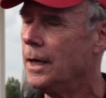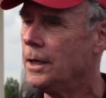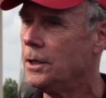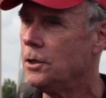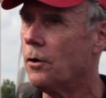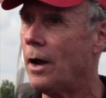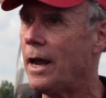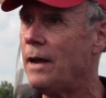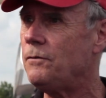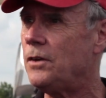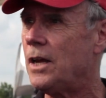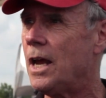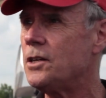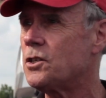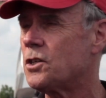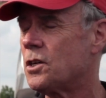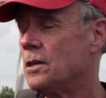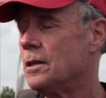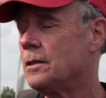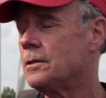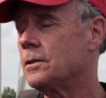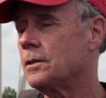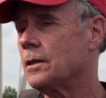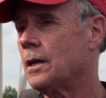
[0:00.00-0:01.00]
You know, aviation
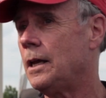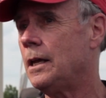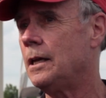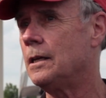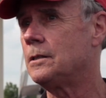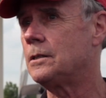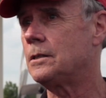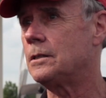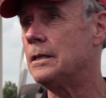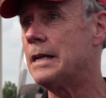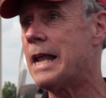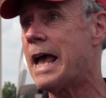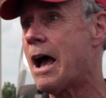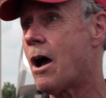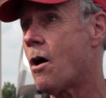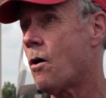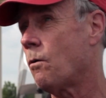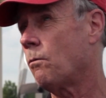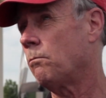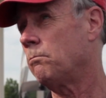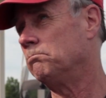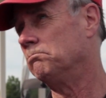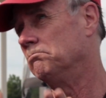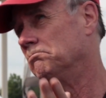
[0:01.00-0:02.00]
is
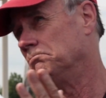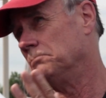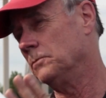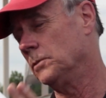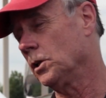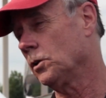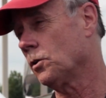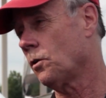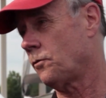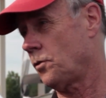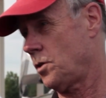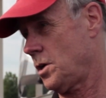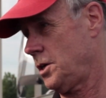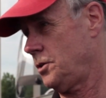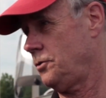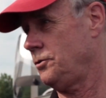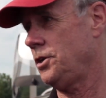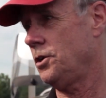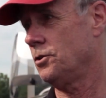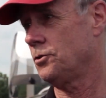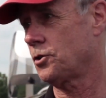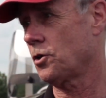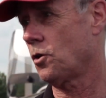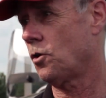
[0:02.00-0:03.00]
now a little over 100
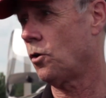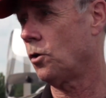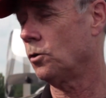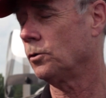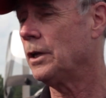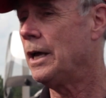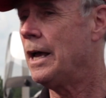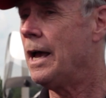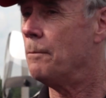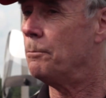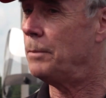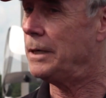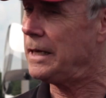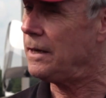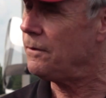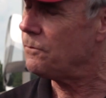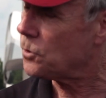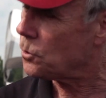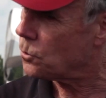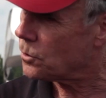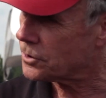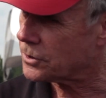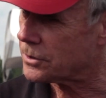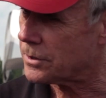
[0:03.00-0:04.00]
years old, but even
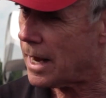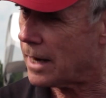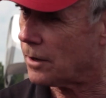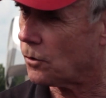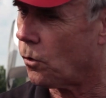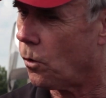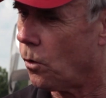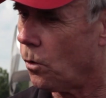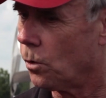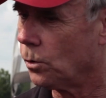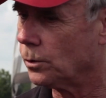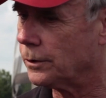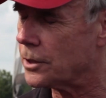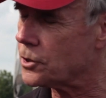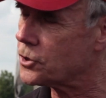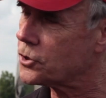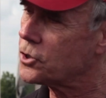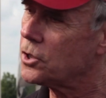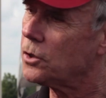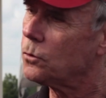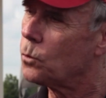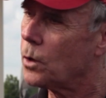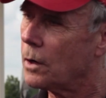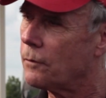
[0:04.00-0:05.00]
though it's that old, it's
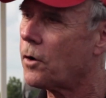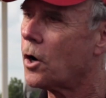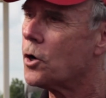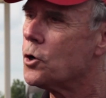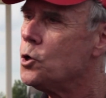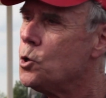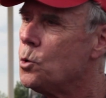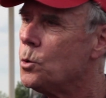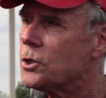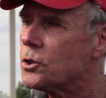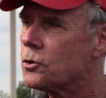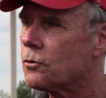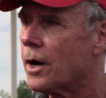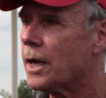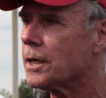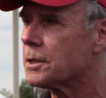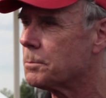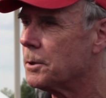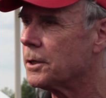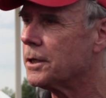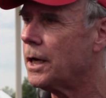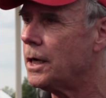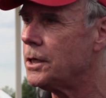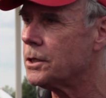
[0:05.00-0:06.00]
still one of our newest
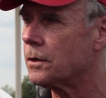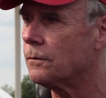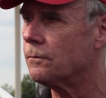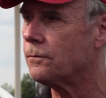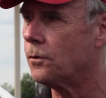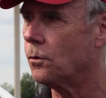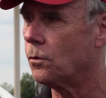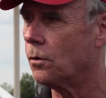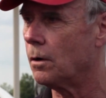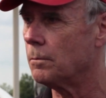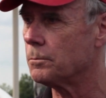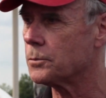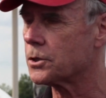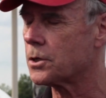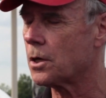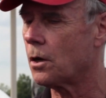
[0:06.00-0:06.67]
transportation forms.